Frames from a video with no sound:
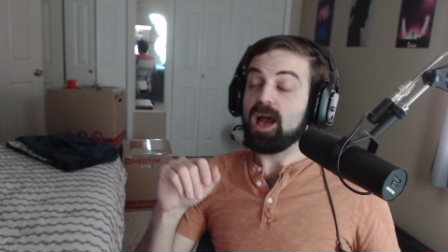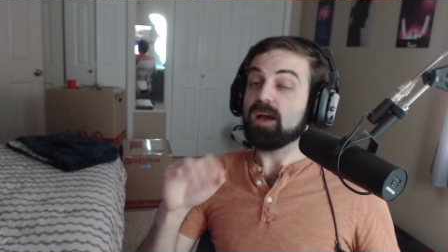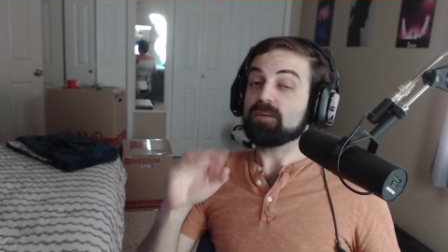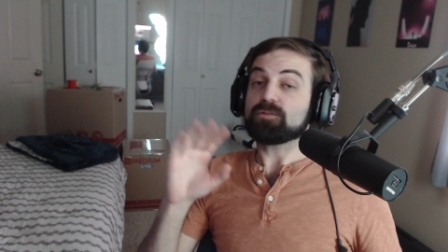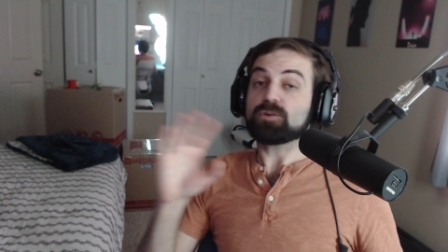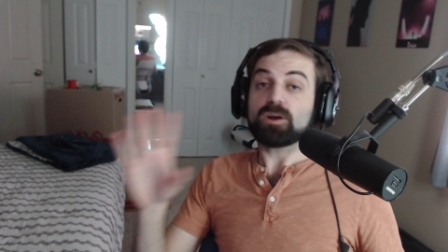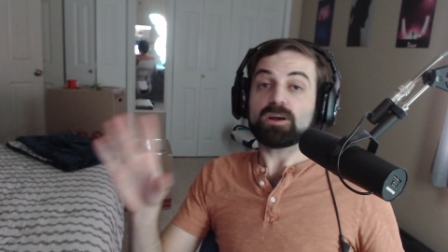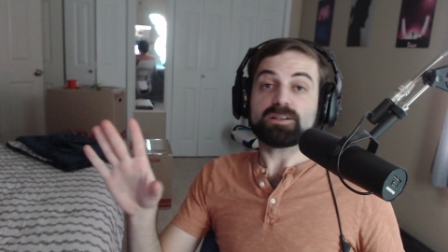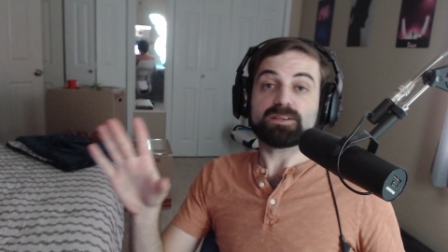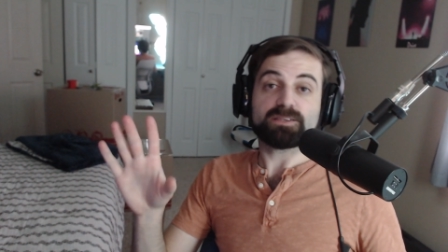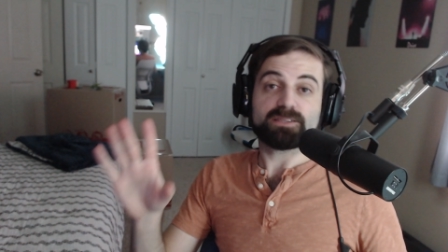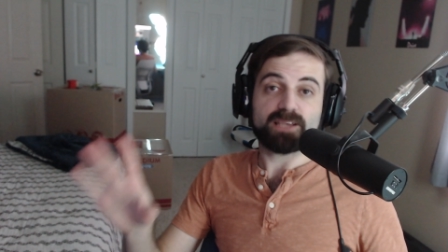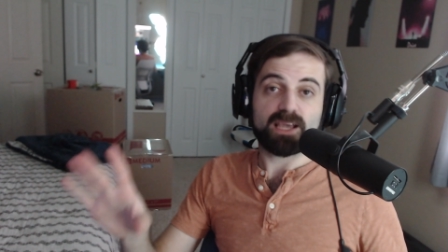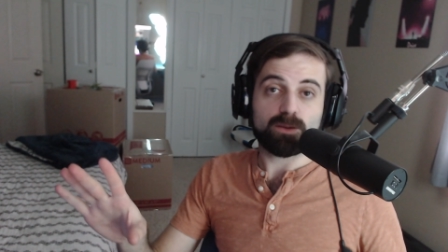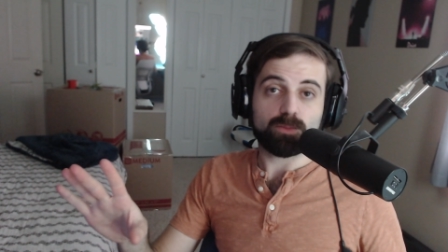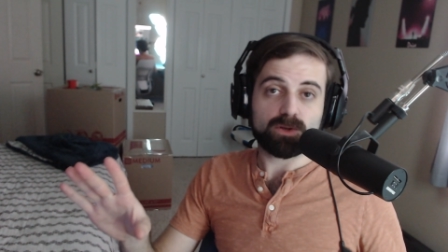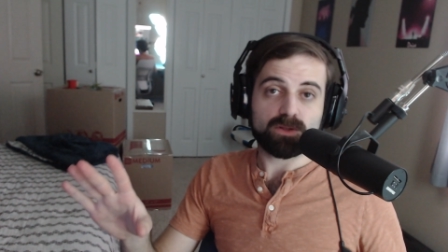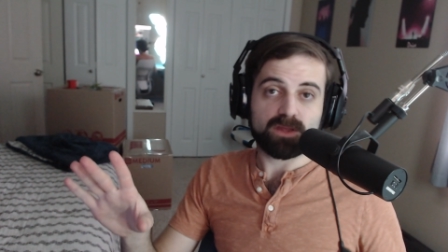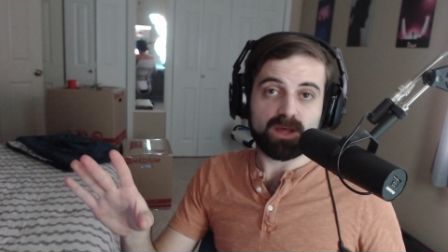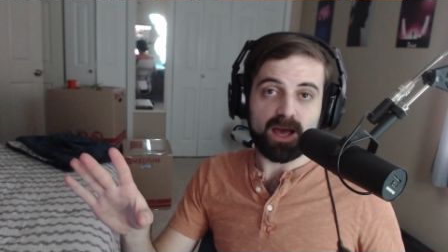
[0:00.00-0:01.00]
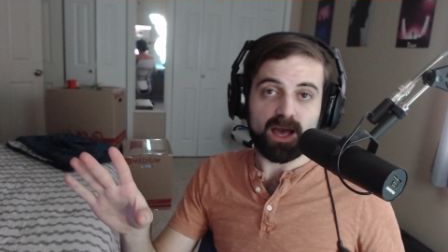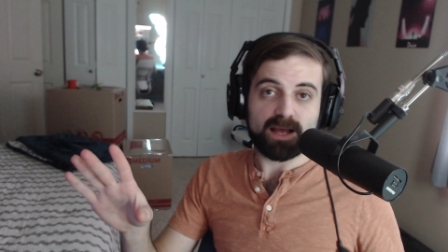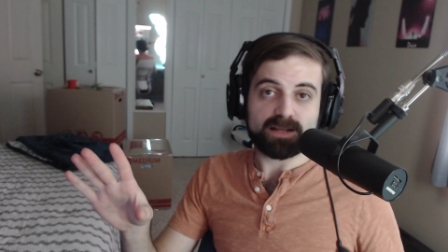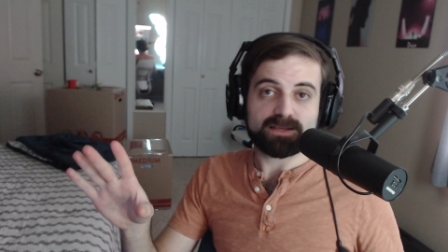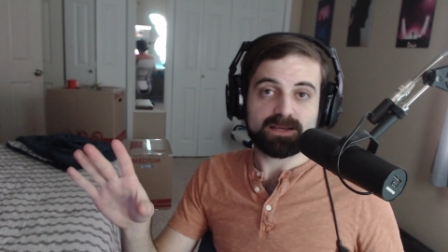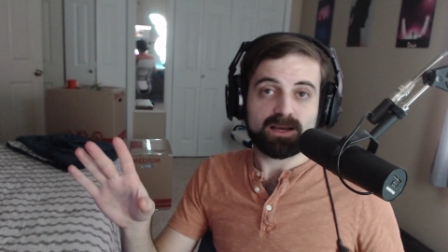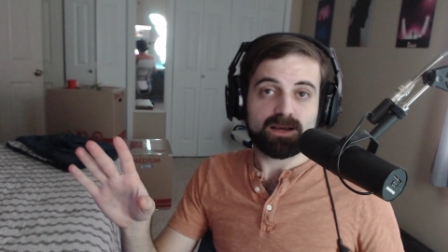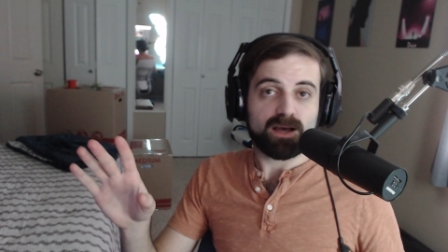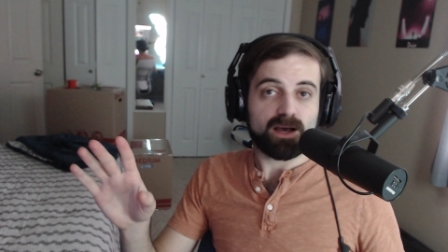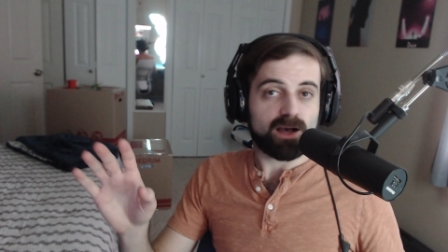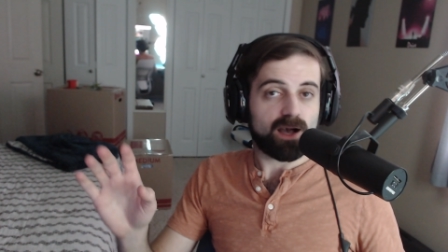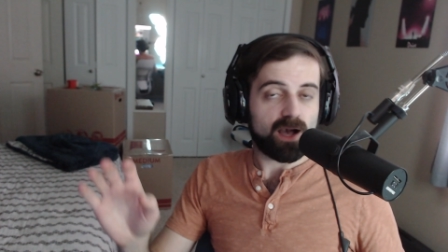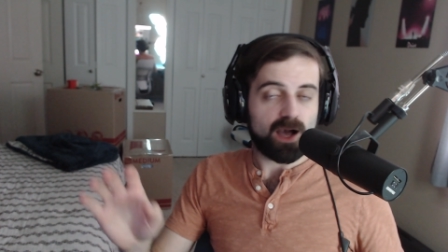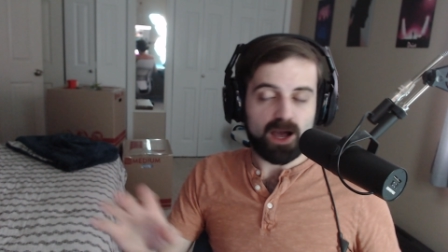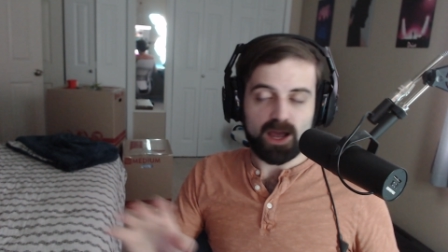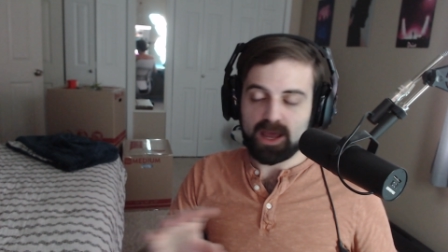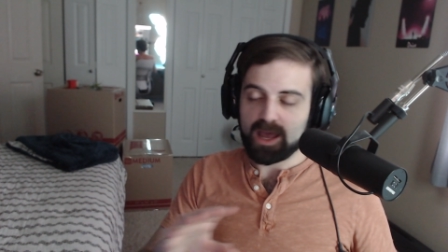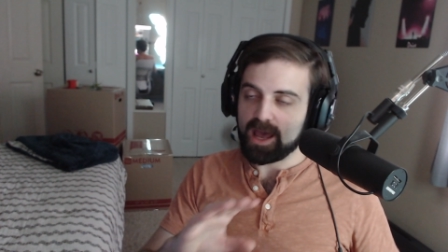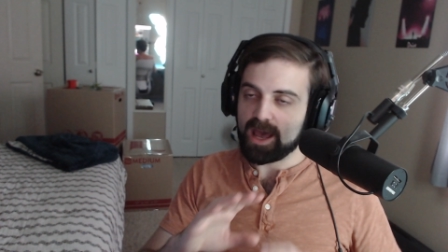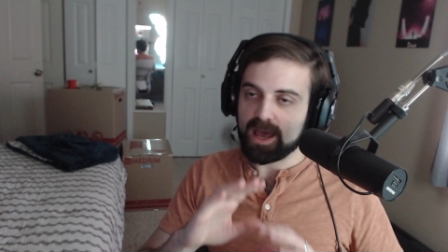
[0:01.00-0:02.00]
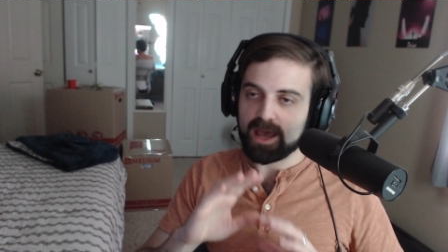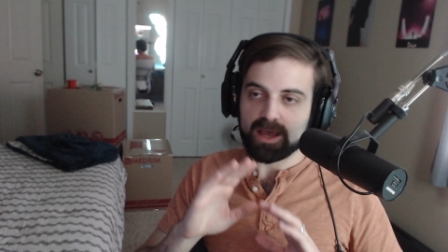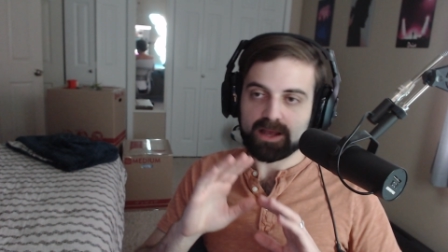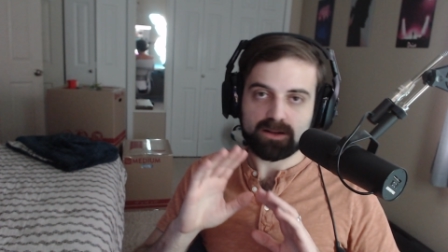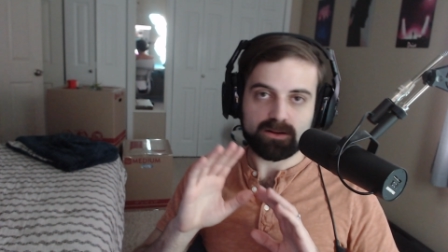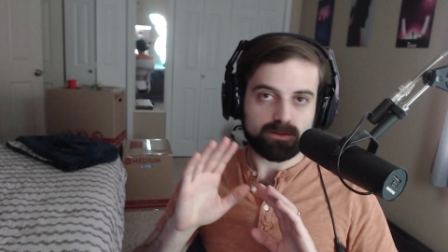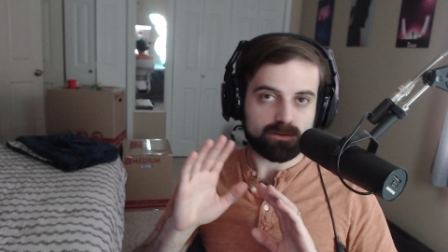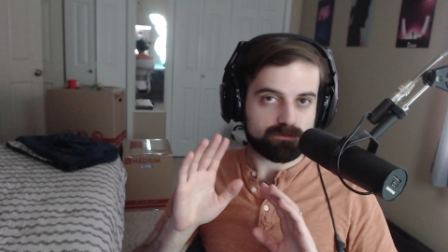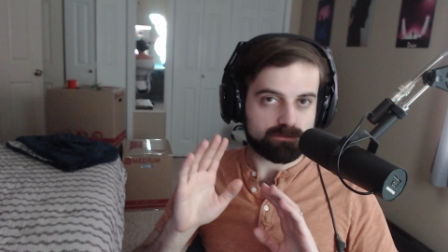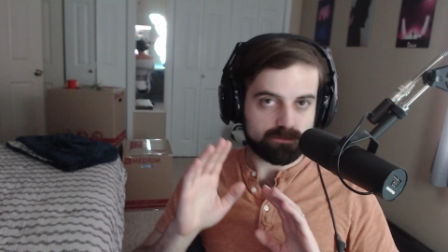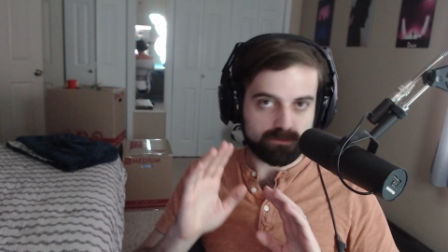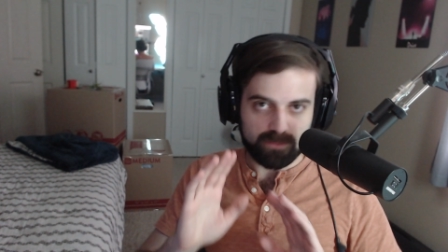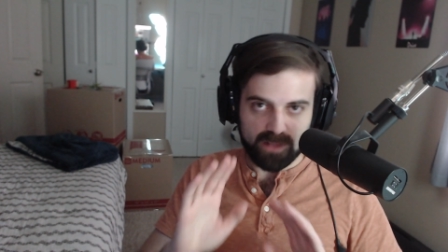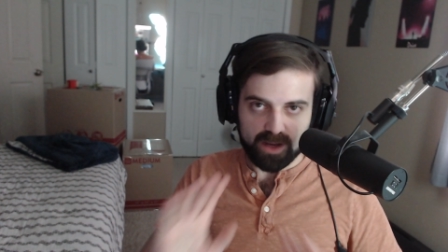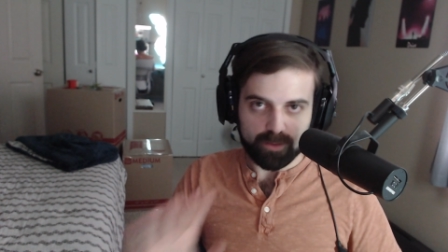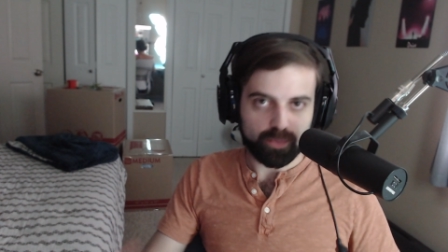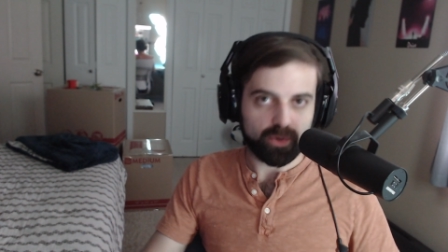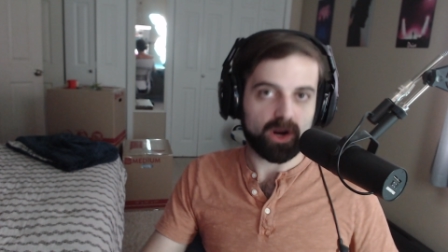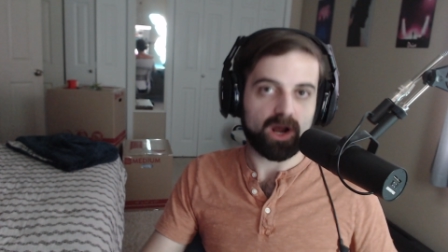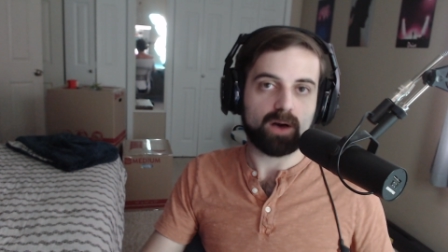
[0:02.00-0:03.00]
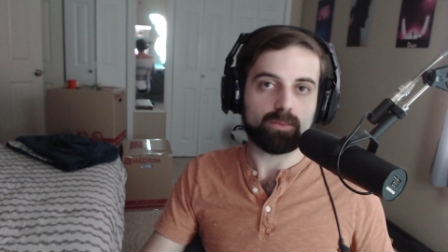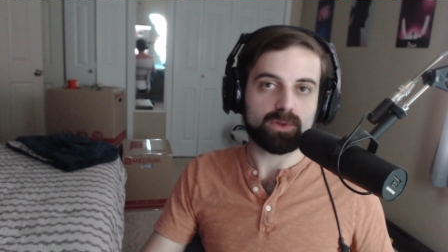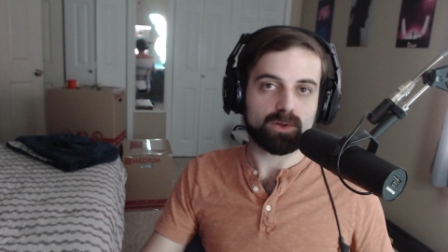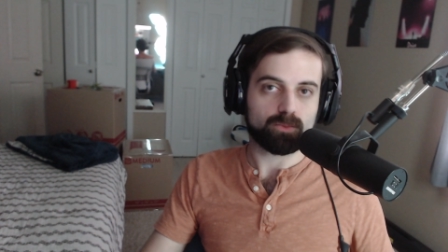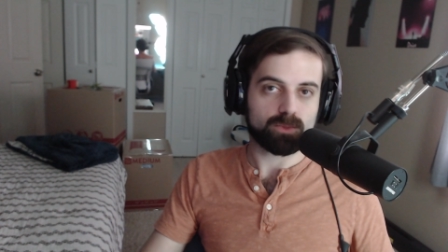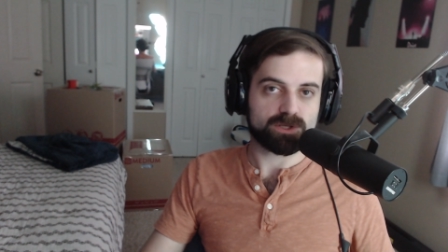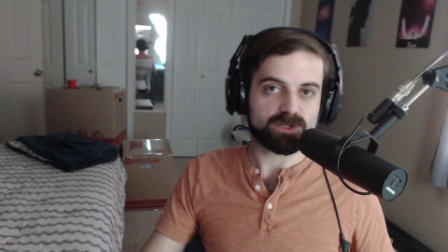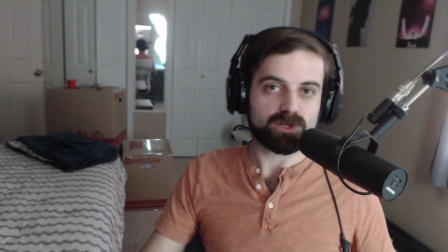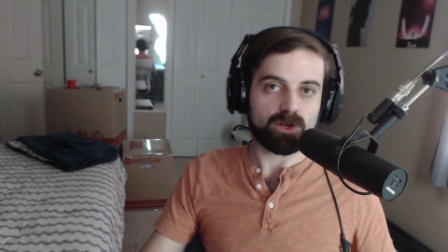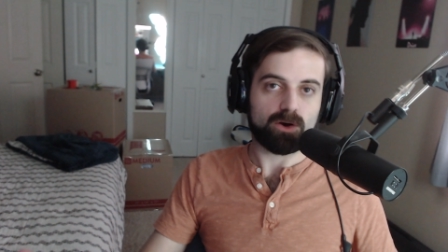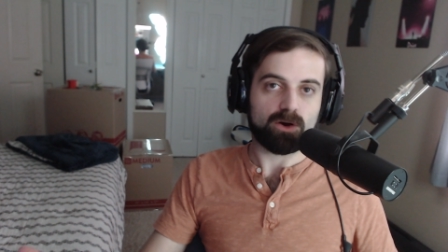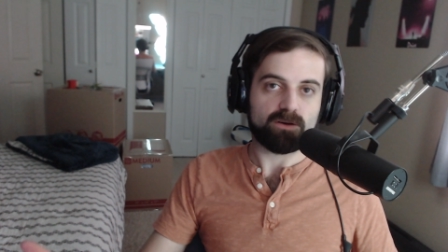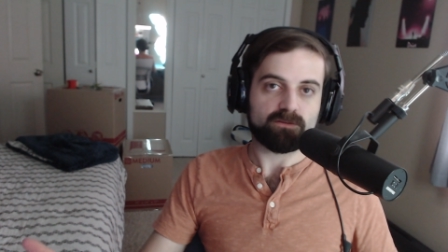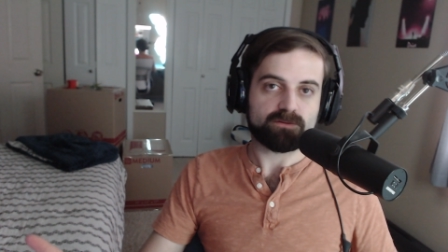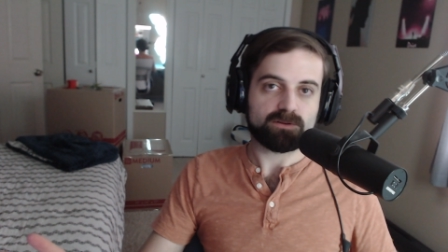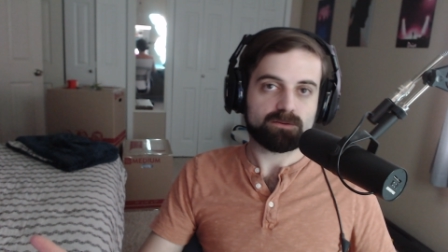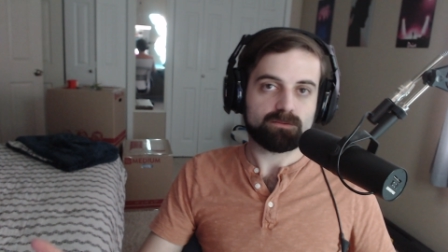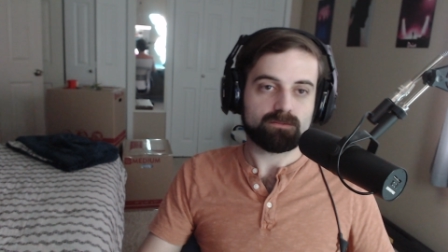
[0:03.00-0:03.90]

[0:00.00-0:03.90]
After I disabled that, I had my problem resolved.